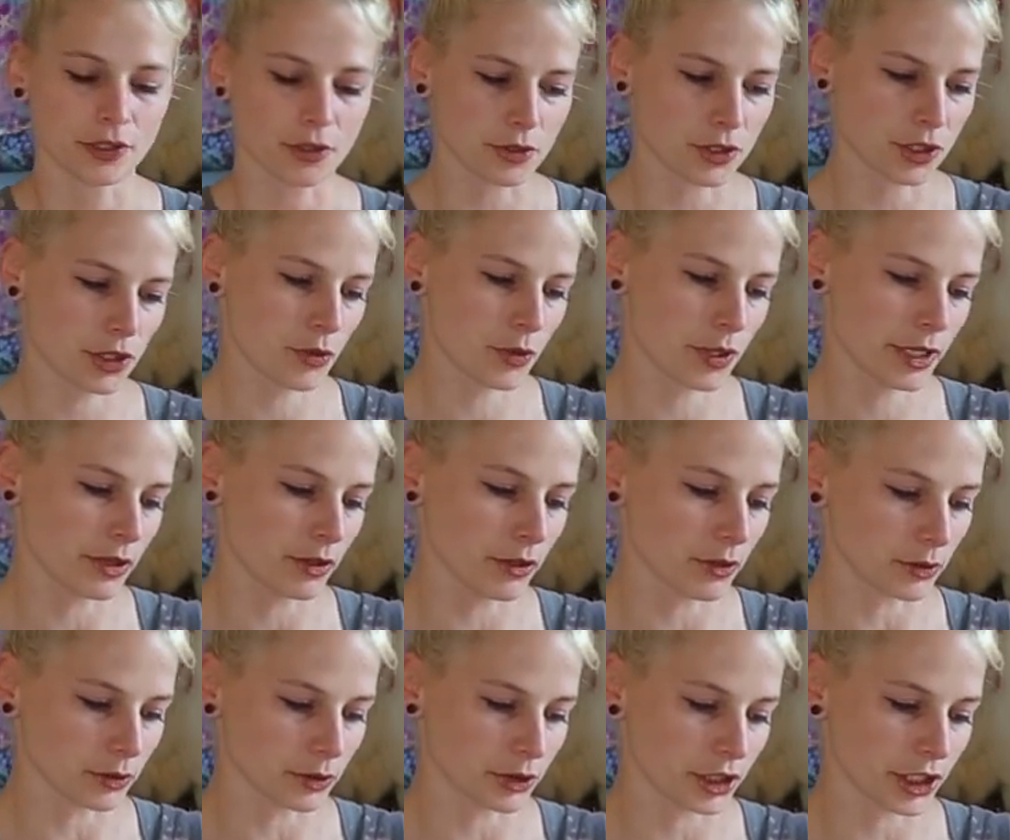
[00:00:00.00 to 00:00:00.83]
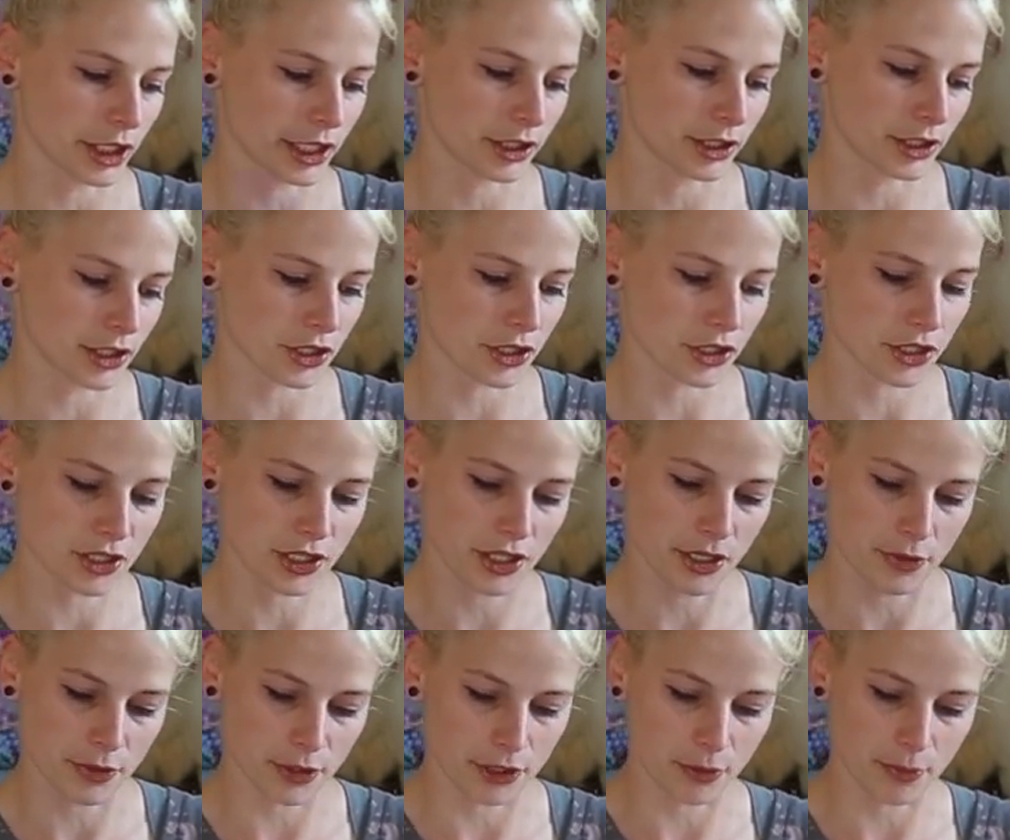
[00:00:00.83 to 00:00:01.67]
So it's a quick little check just to
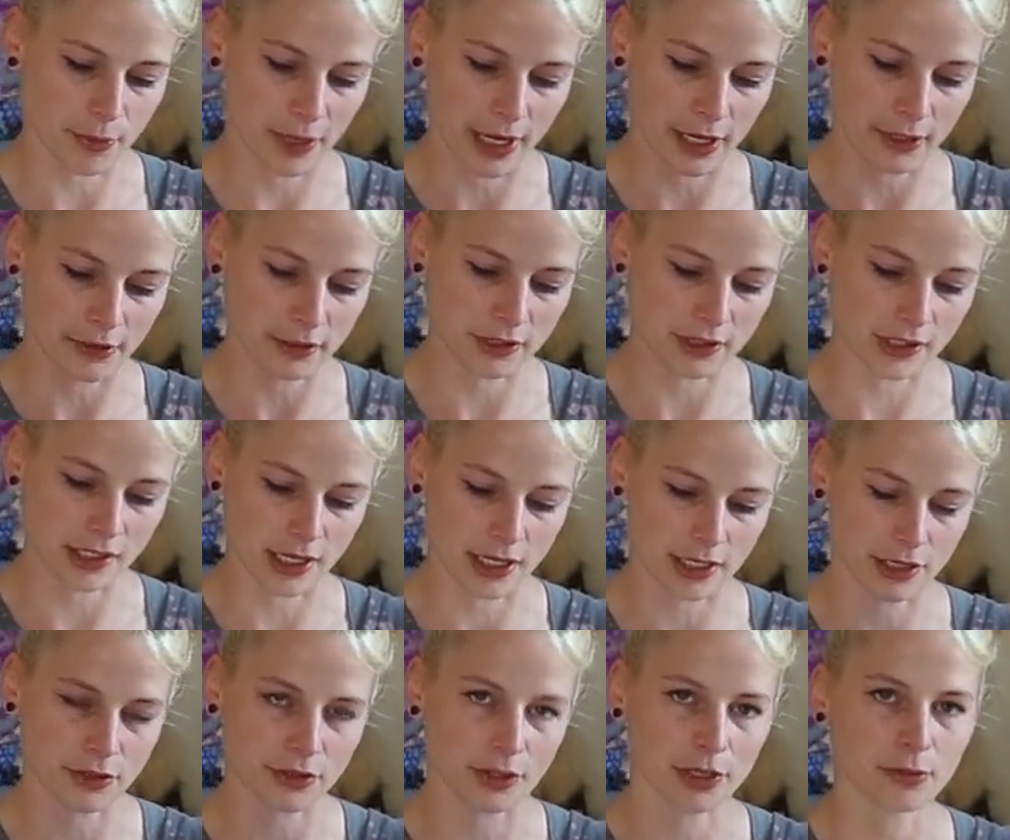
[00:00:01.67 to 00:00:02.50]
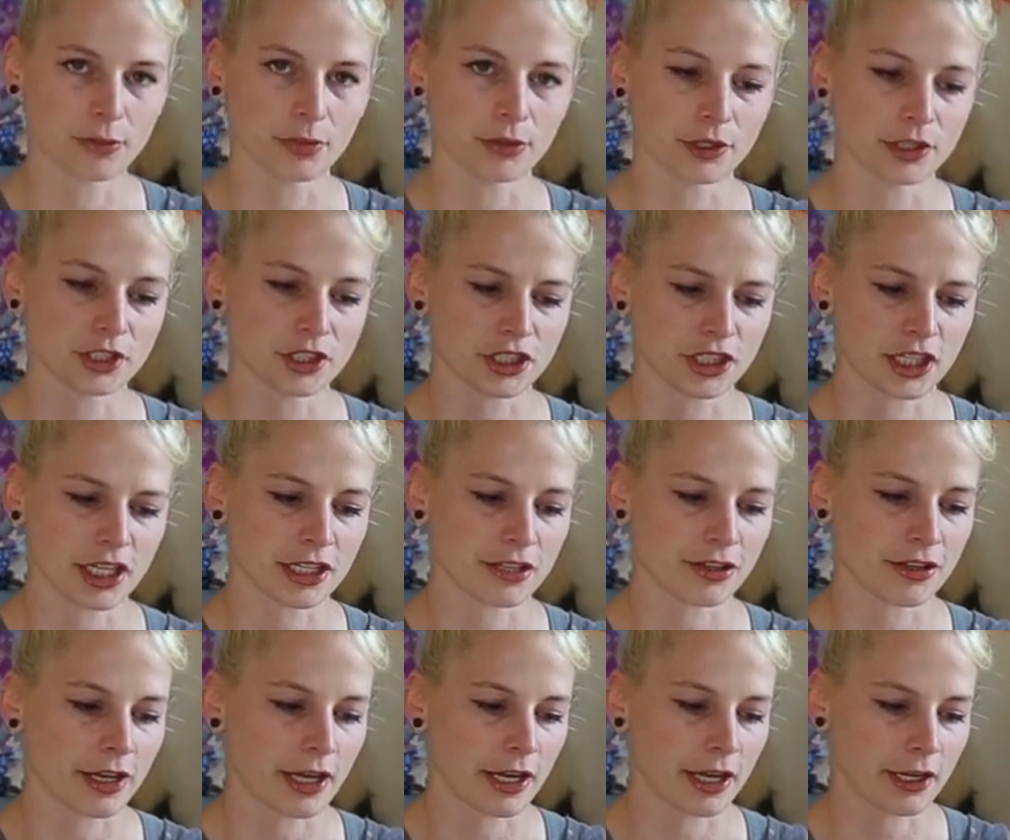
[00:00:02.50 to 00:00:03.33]
see where your battery's at, so I
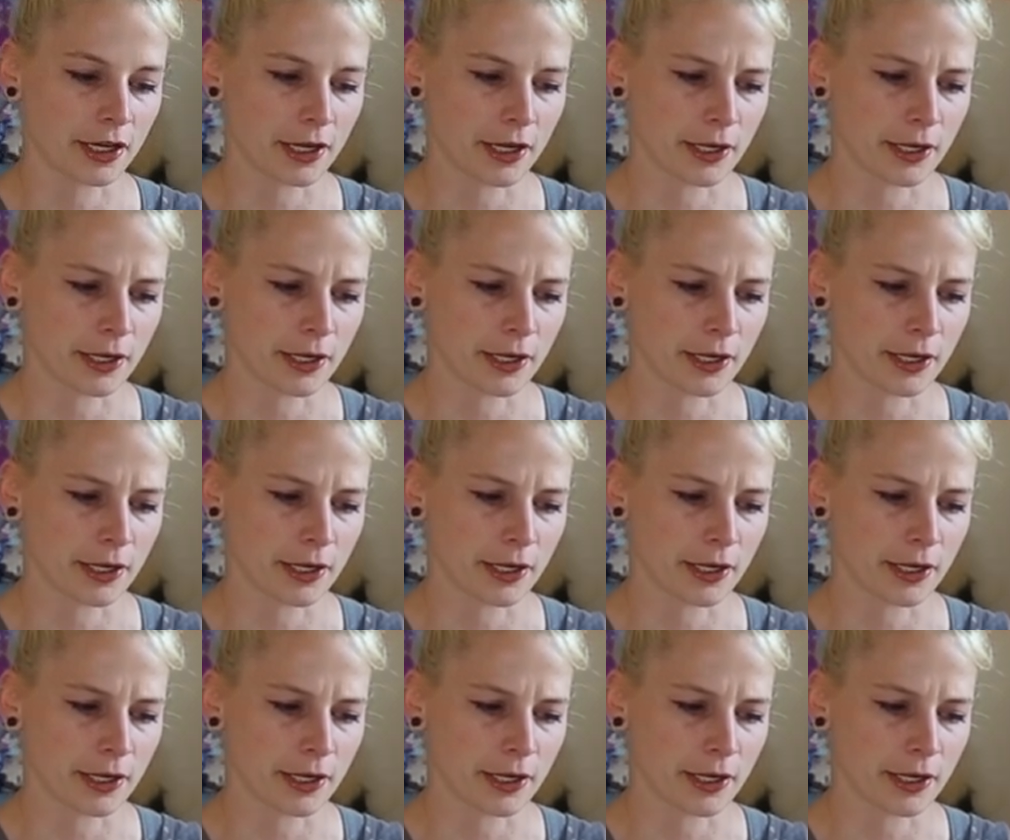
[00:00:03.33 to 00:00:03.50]
appreciate that.